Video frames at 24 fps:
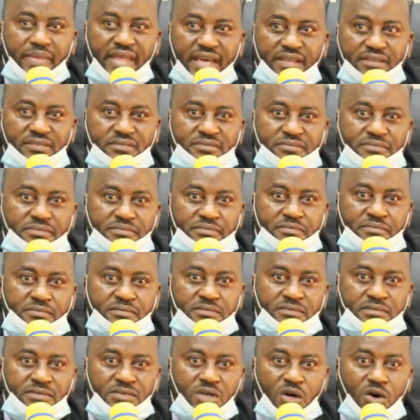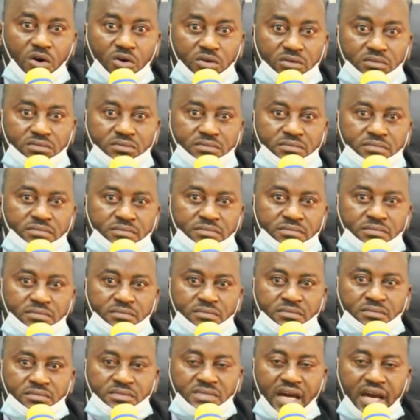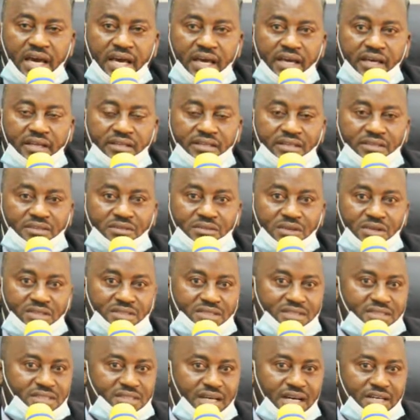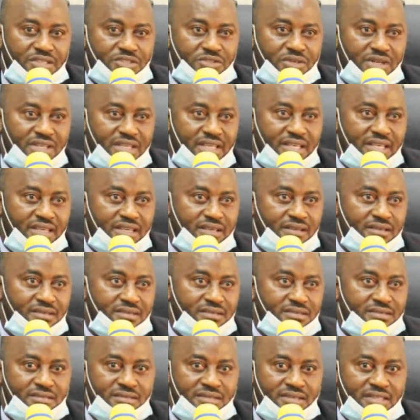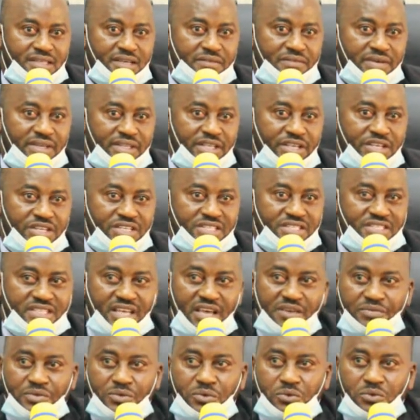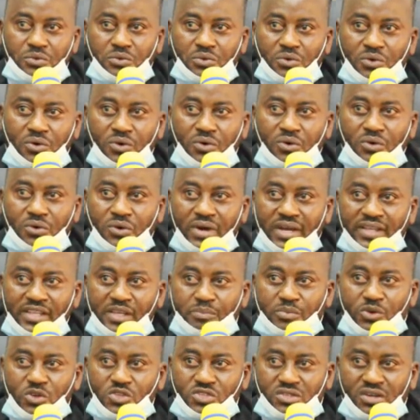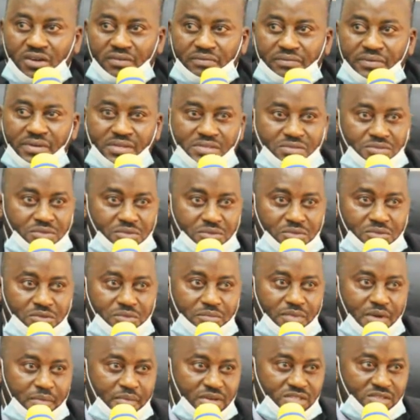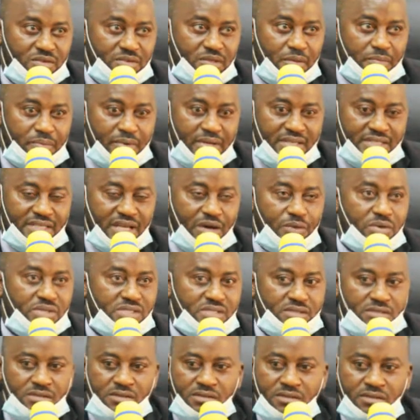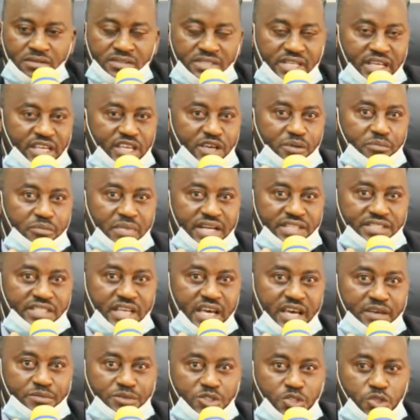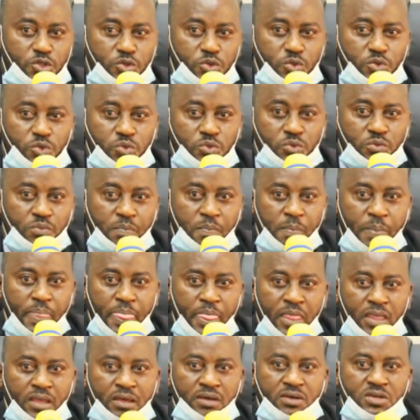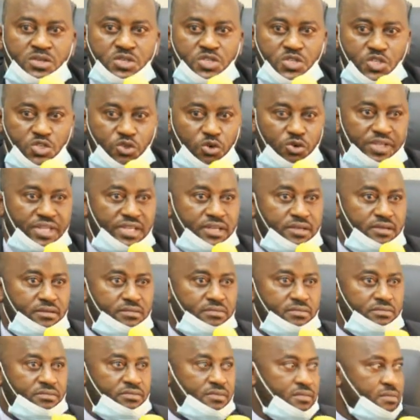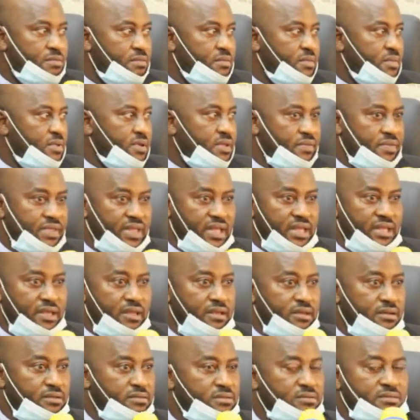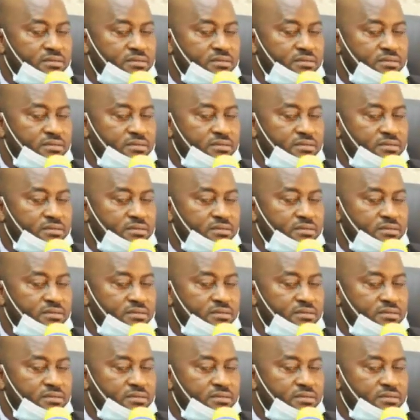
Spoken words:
then on, I did not actually give any interview or any press conference to members of the press. I was taking my time to study the